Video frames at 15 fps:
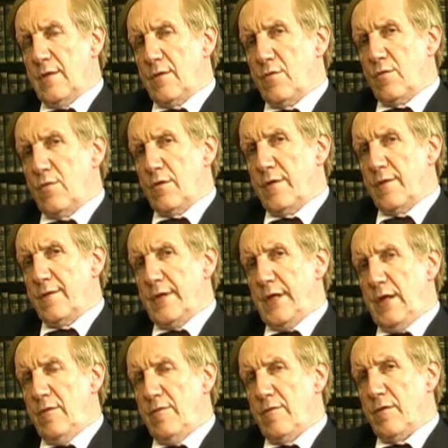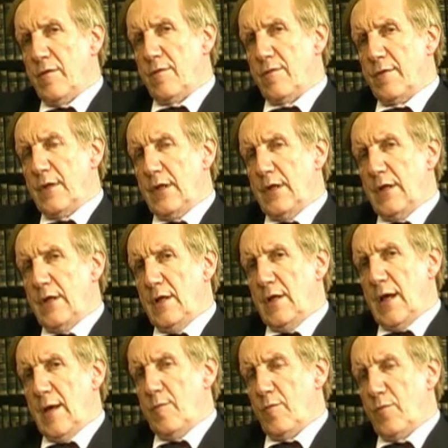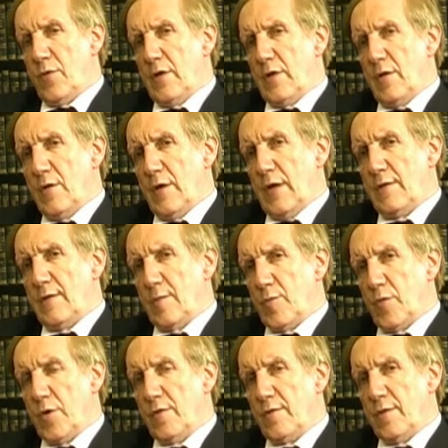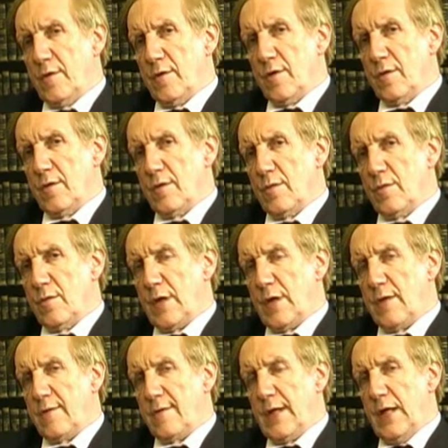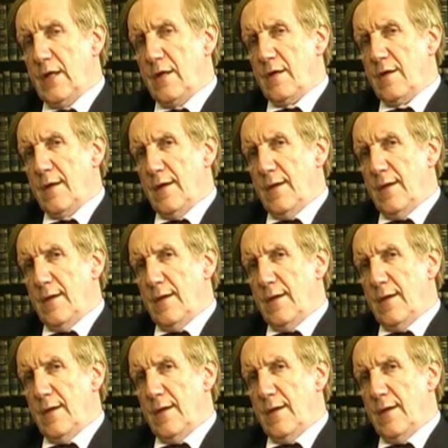to conceive of the embryo as a person, or to understand